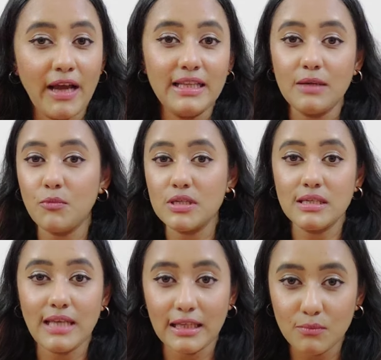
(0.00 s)
find that
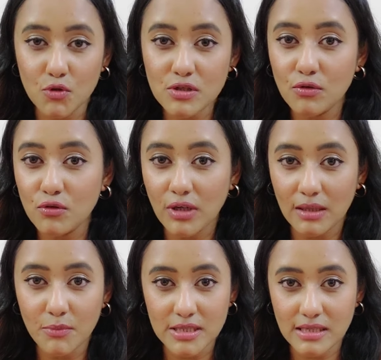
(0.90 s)
person like the most good
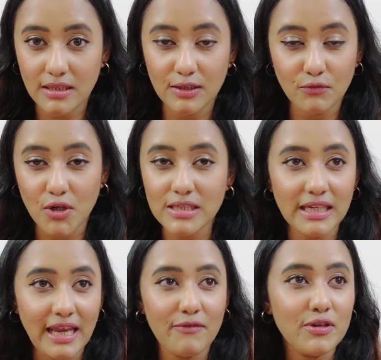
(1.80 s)
looking person in the world,
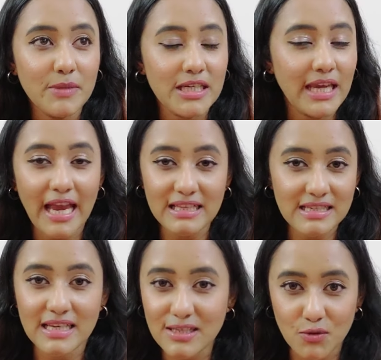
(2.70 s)
and everybody
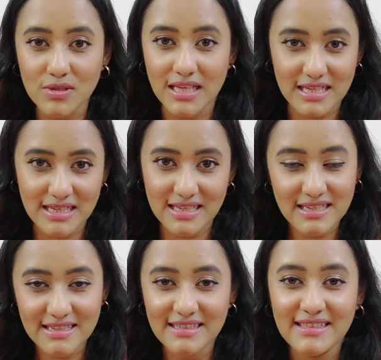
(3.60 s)
else is
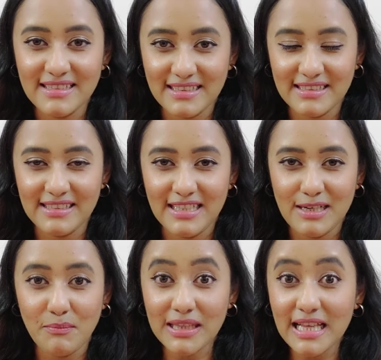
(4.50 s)
useless.
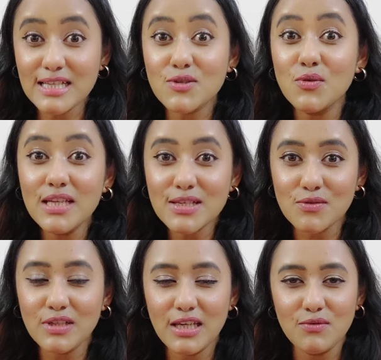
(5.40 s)
But then slowly,
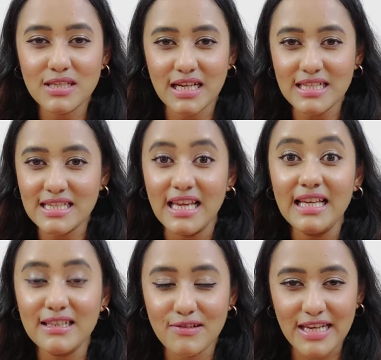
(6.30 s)
slowly, you start
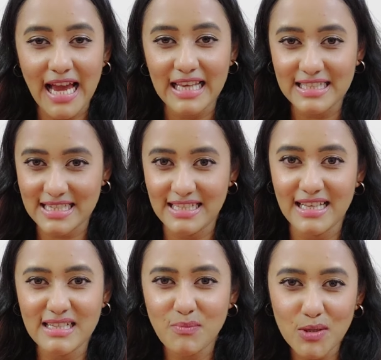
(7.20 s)
seeing the reality.
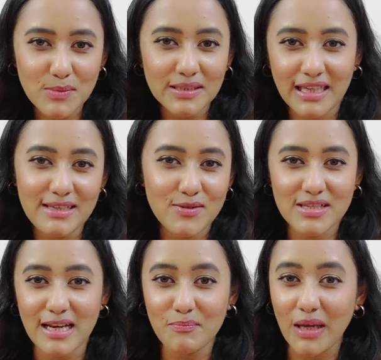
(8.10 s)
Then small, small things you
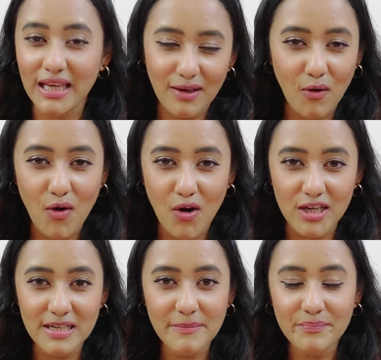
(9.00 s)
start picking
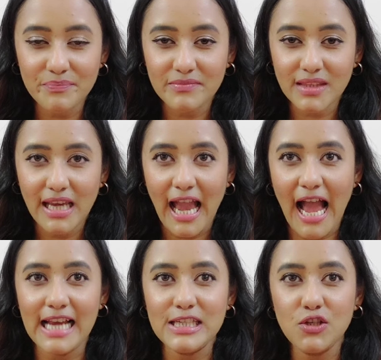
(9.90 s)
on,
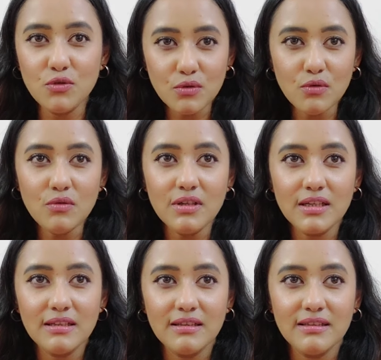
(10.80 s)
and you